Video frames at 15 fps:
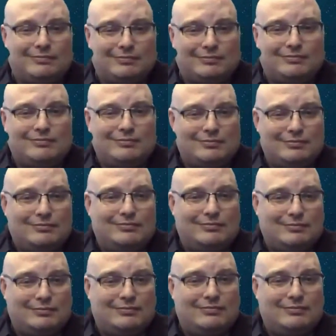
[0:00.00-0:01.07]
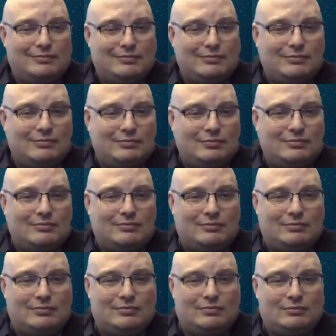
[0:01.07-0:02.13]

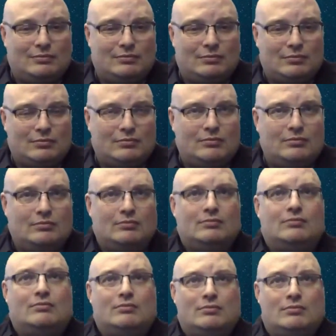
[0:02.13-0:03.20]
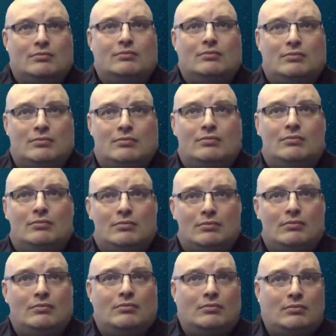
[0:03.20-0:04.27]

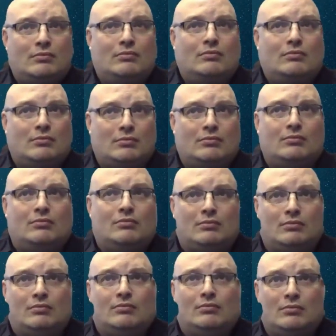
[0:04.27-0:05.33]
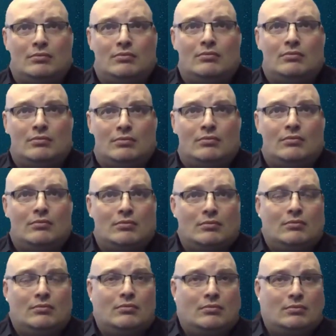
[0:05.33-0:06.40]

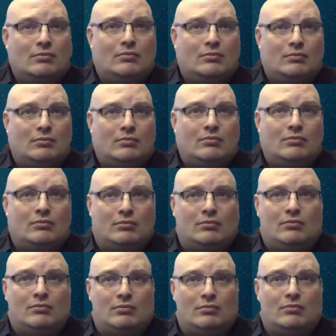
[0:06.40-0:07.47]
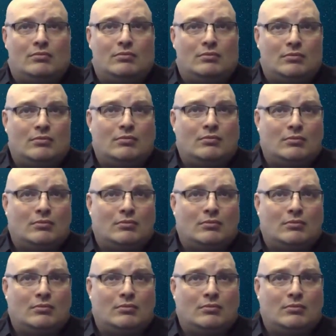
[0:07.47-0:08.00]
(silent)